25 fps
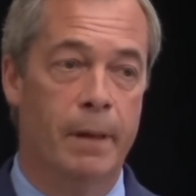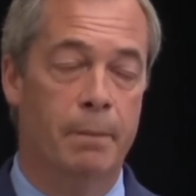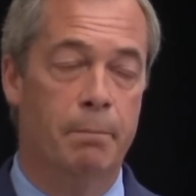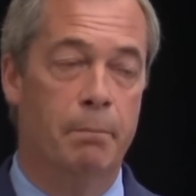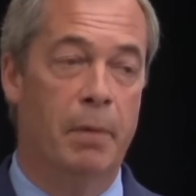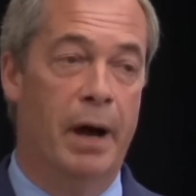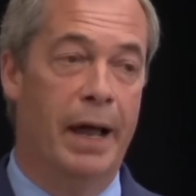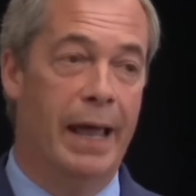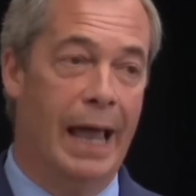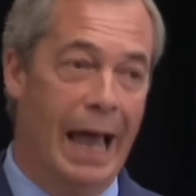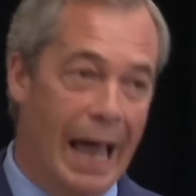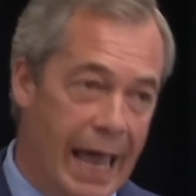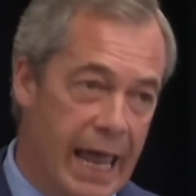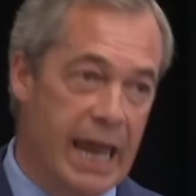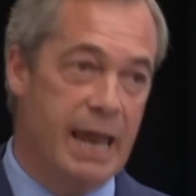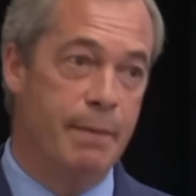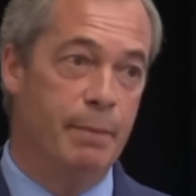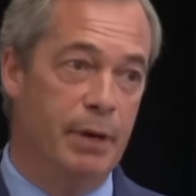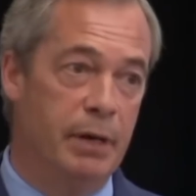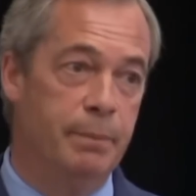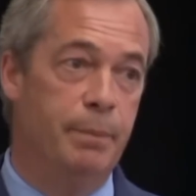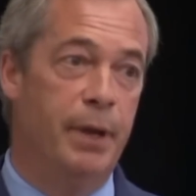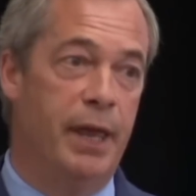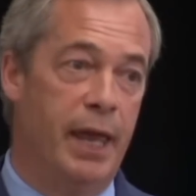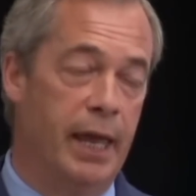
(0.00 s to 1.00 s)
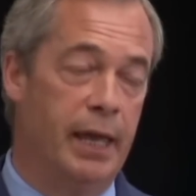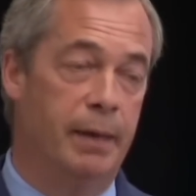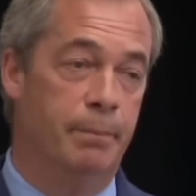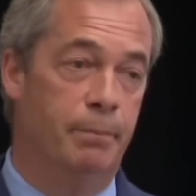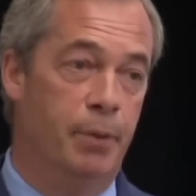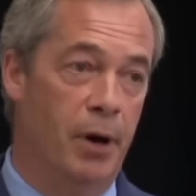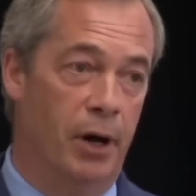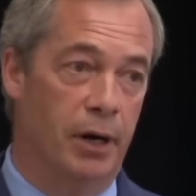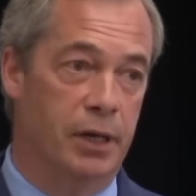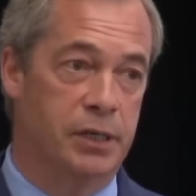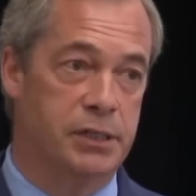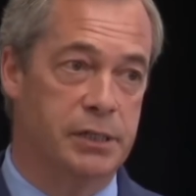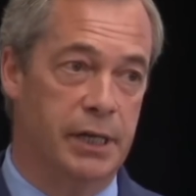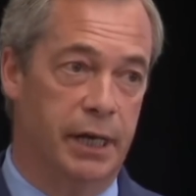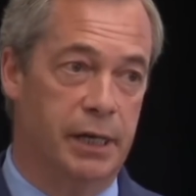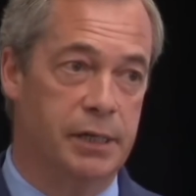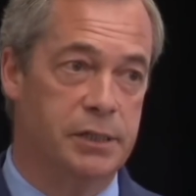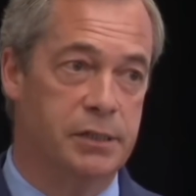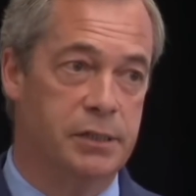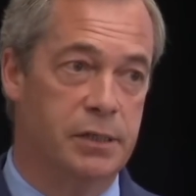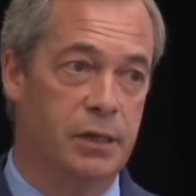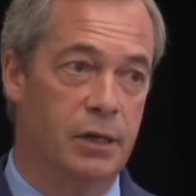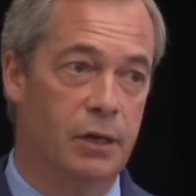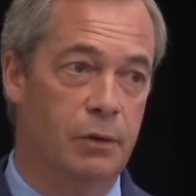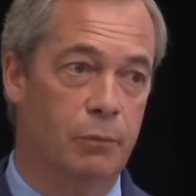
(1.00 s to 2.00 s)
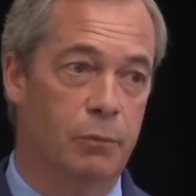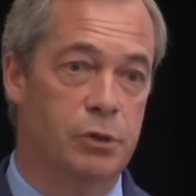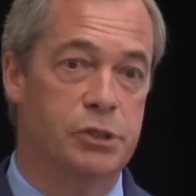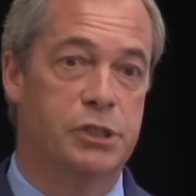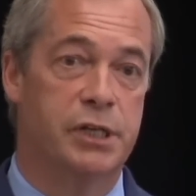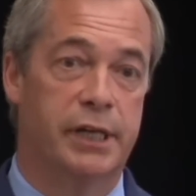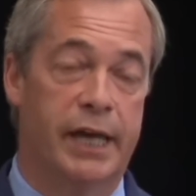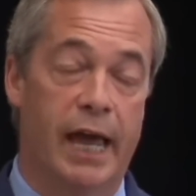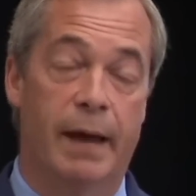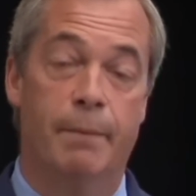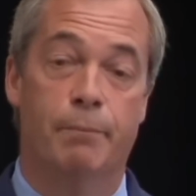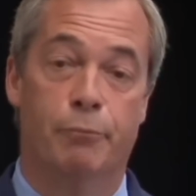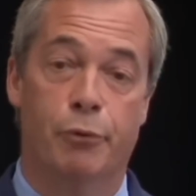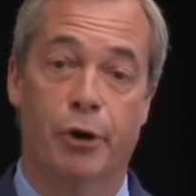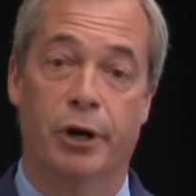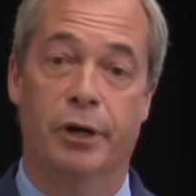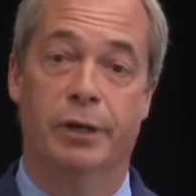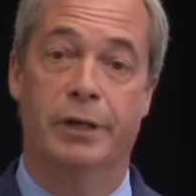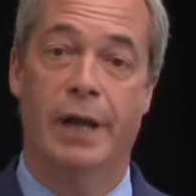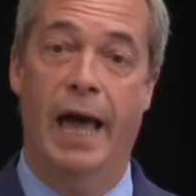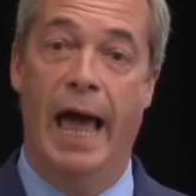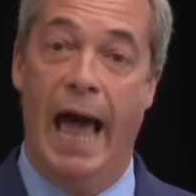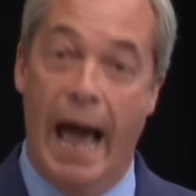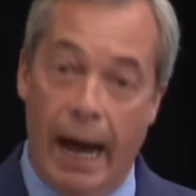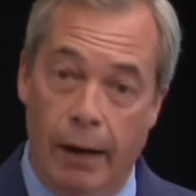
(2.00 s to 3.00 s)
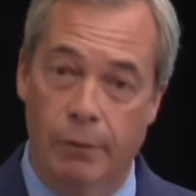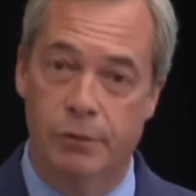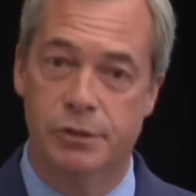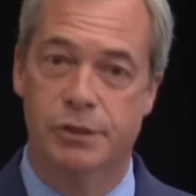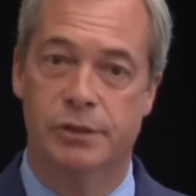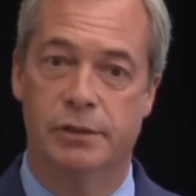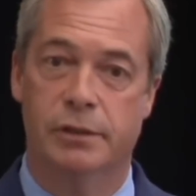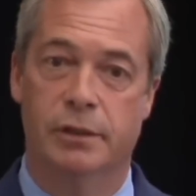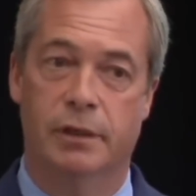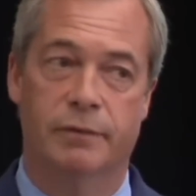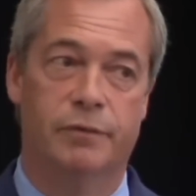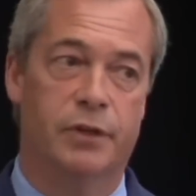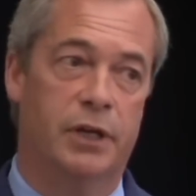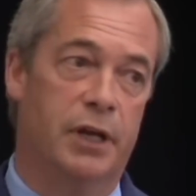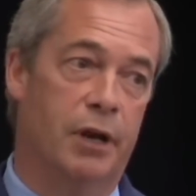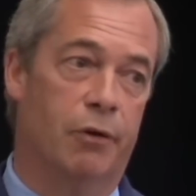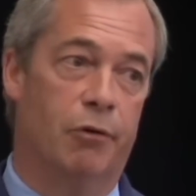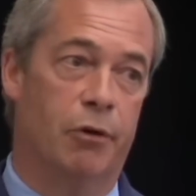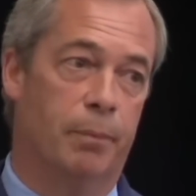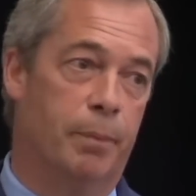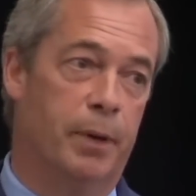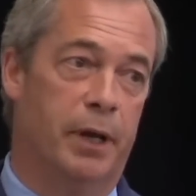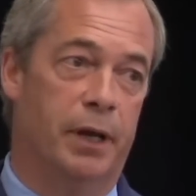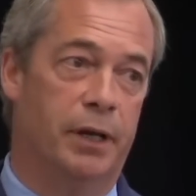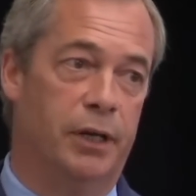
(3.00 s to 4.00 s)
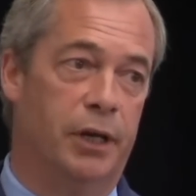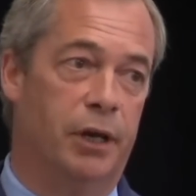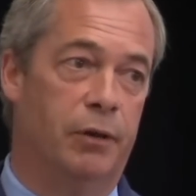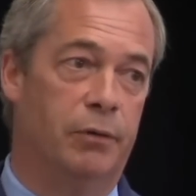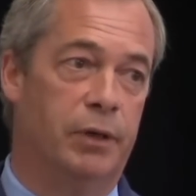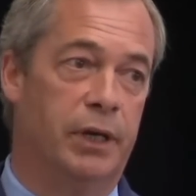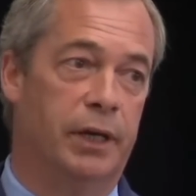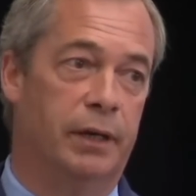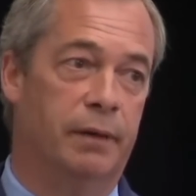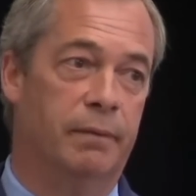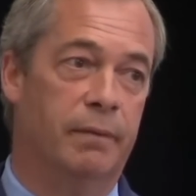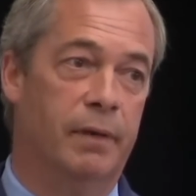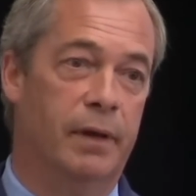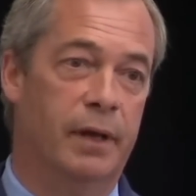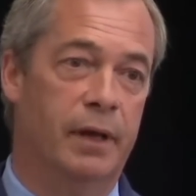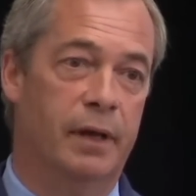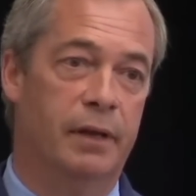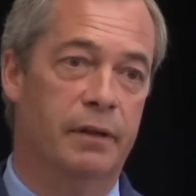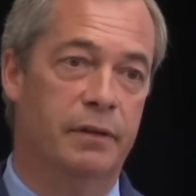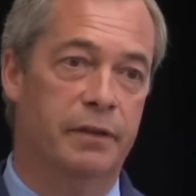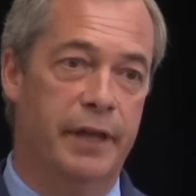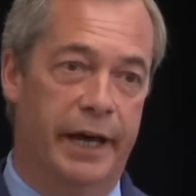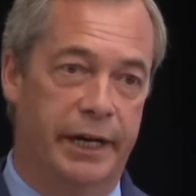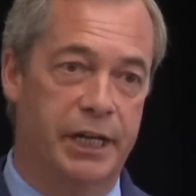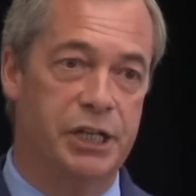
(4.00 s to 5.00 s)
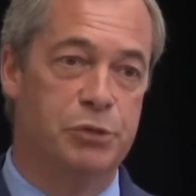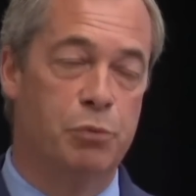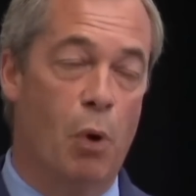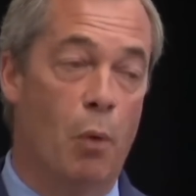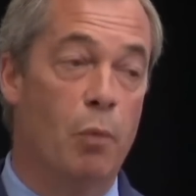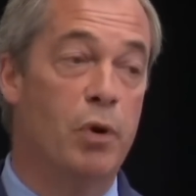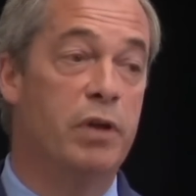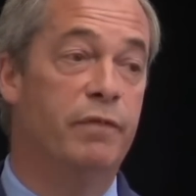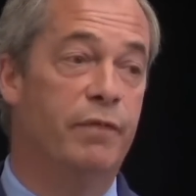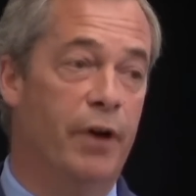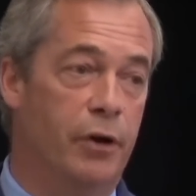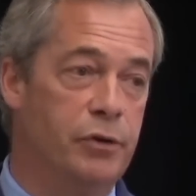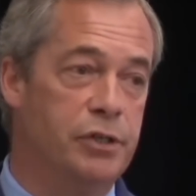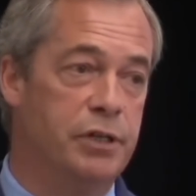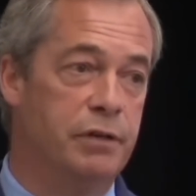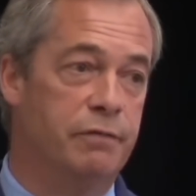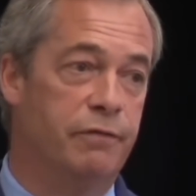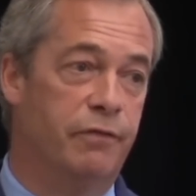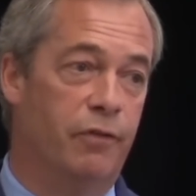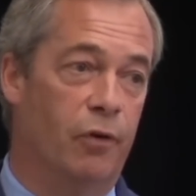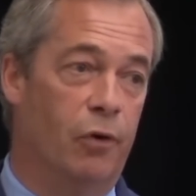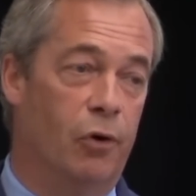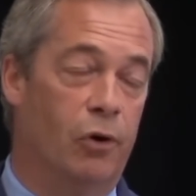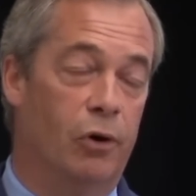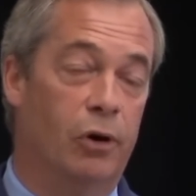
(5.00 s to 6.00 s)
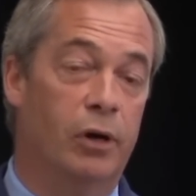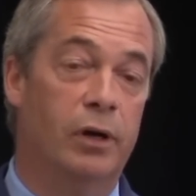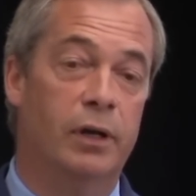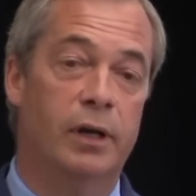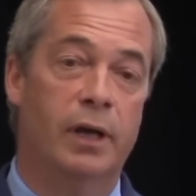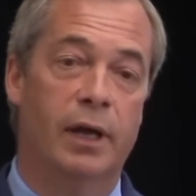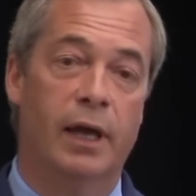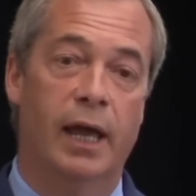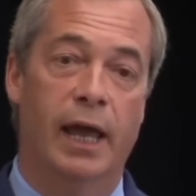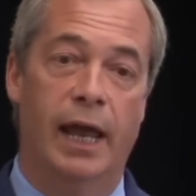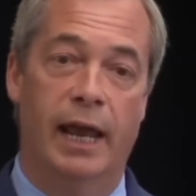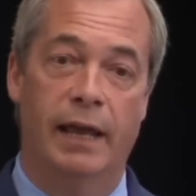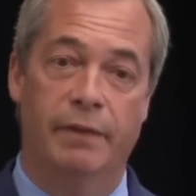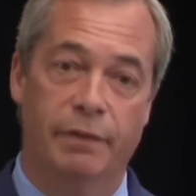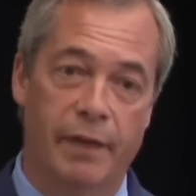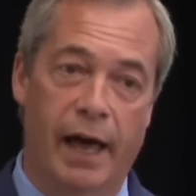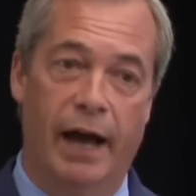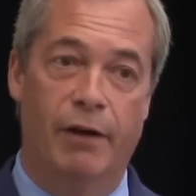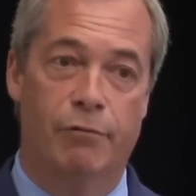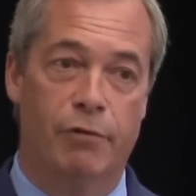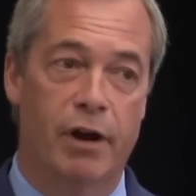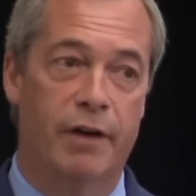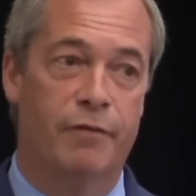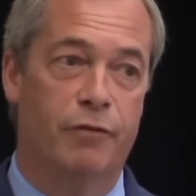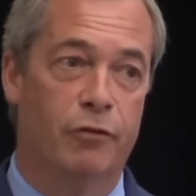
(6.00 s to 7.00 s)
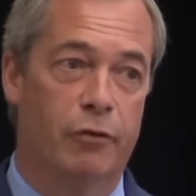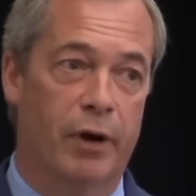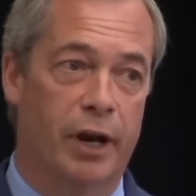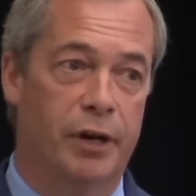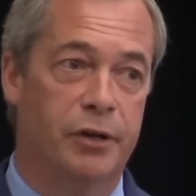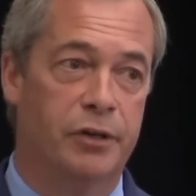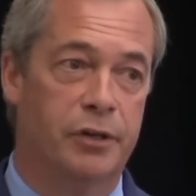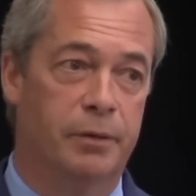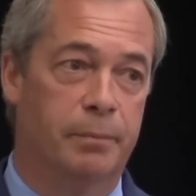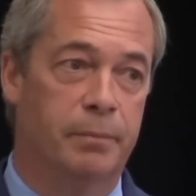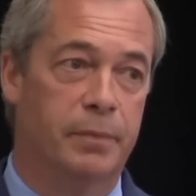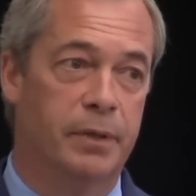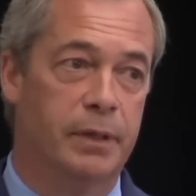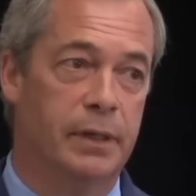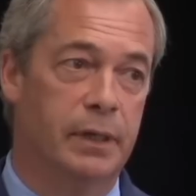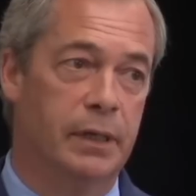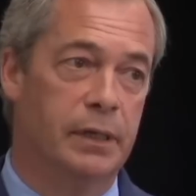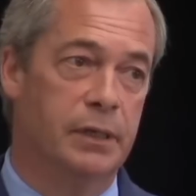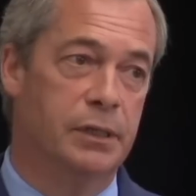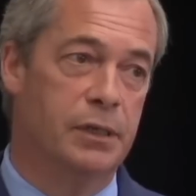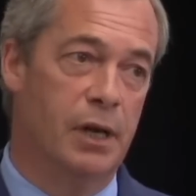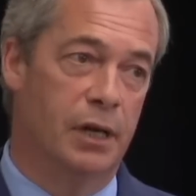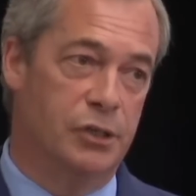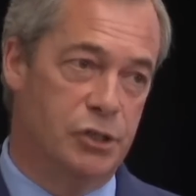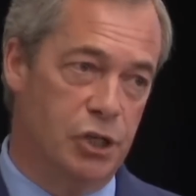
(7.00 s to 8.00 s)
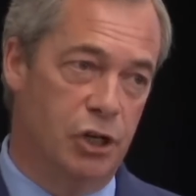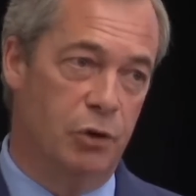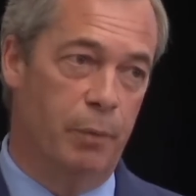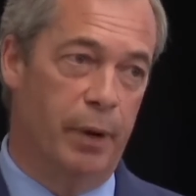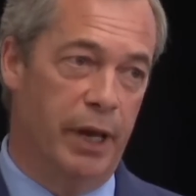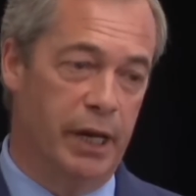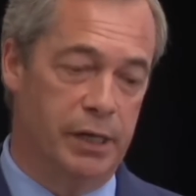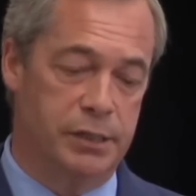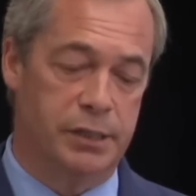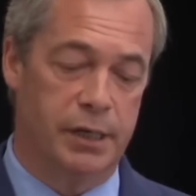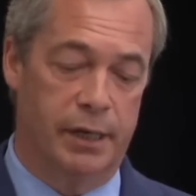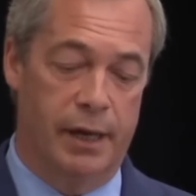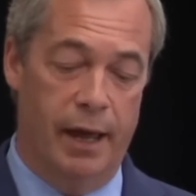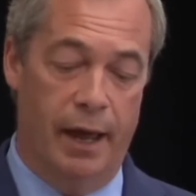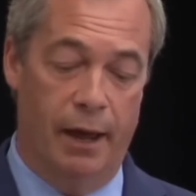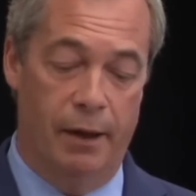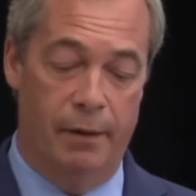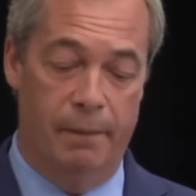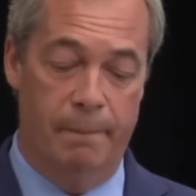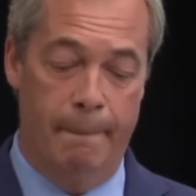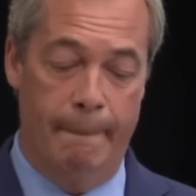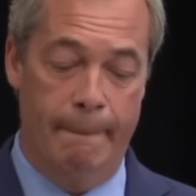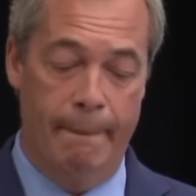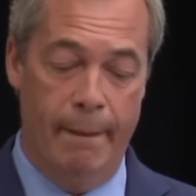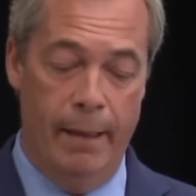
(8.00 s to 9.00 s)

My aim in being in politics was to get Britain out of the European Union. That is what we voted for in that referendum uh, two weeks ago.